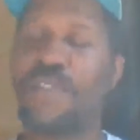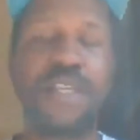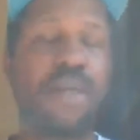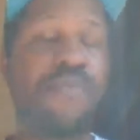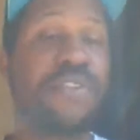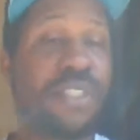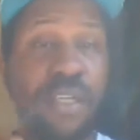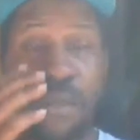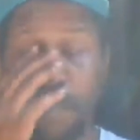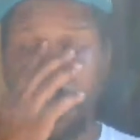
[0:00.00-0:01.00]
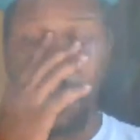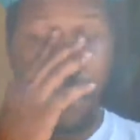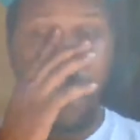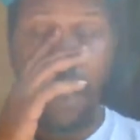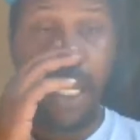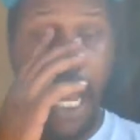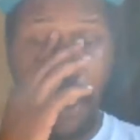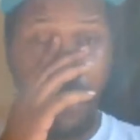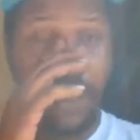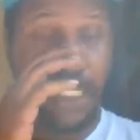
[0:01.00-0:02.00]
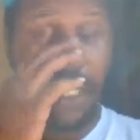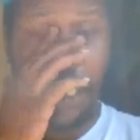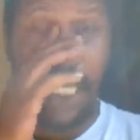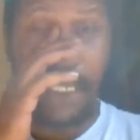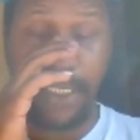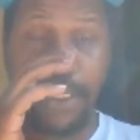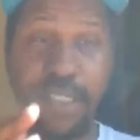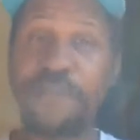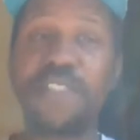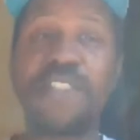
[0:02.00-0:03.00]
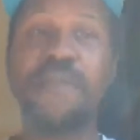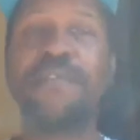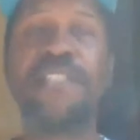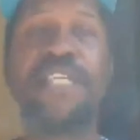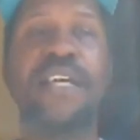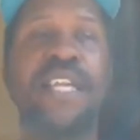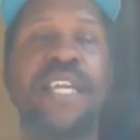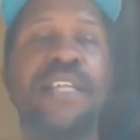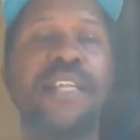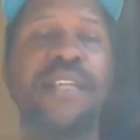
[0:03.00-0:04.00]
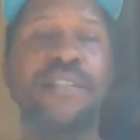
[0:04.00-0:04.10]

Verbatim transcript: sub for sub. I know it sounds like the sub for sub just sound like